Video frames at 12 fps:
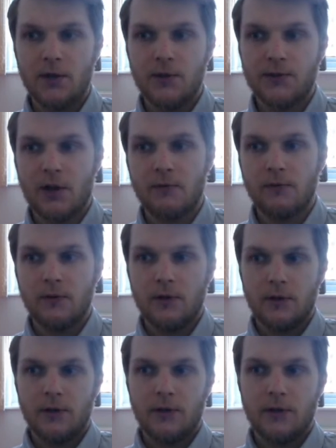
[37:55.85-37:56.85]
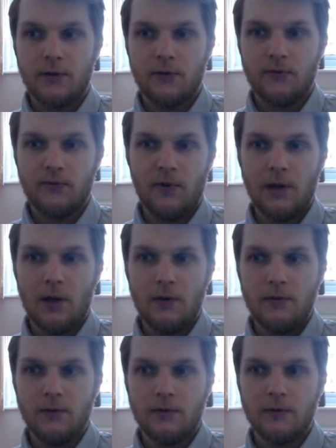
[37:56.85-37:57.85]
So
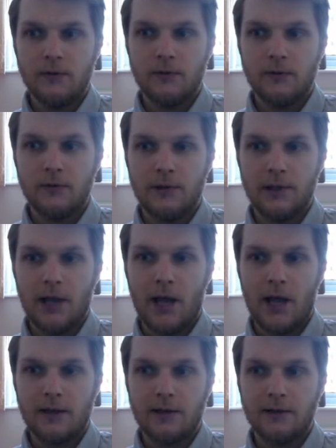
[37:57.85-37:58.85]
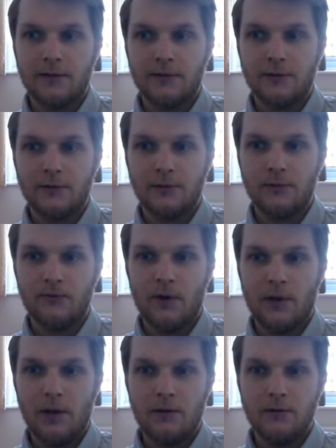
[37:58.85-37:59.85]
follow, like,
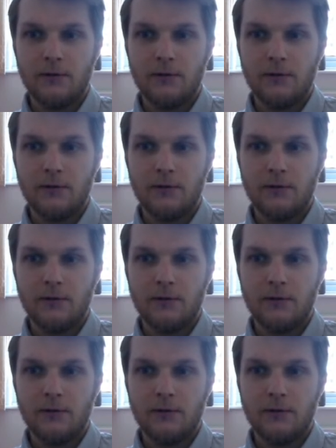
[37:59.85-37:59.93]
follow,